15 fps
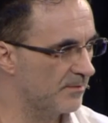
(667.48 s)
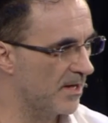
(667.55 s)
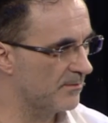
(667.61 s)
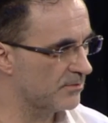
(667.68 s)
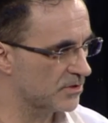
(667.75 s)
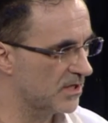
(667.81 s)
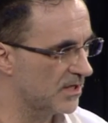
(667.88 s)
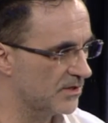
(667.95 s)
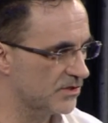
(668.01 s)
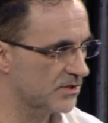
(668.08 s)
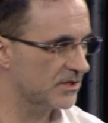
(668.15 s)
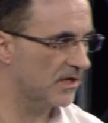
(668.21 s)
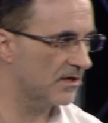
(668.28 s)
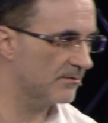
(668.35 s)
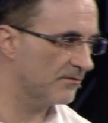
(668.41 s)
papers, ladies and
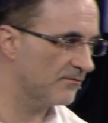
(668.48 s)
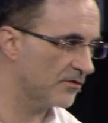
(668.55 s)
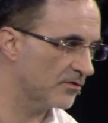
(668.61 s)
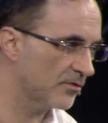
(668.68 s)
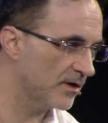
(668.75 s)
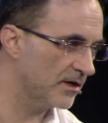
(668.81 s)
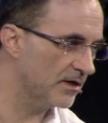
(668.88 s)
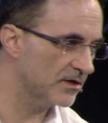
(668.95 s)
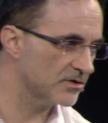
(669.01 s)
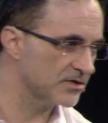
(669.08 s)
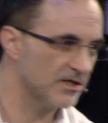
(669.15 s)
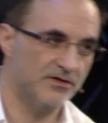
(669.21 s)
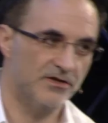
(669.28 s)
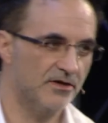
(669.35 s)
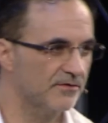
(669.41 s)
gentlemen, for twenty years
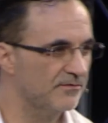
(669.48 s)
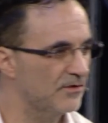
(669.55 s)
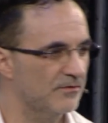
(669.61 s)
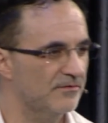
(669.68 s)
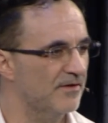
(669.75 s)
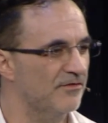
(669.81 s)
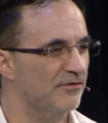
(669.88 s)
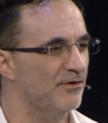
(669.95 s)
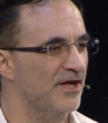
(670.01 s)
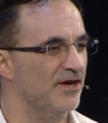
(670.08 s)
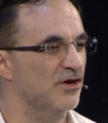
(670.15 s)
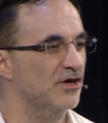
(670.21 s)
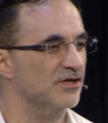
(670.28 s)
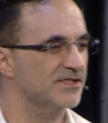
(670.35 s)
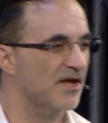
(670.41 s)
that none of you have ever read,
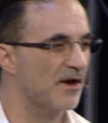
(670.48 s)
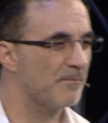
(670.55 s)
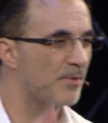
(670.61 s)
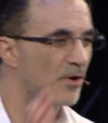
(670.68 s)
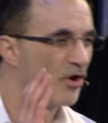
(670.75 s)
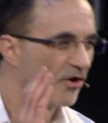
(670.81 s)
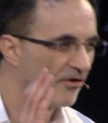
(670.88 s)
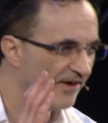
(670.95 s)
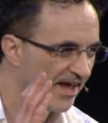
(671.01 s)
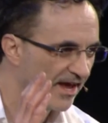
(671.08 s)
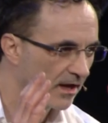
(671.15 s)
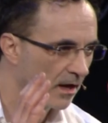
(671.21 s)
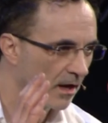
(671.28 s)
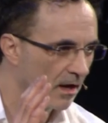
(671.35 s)
because they're boring.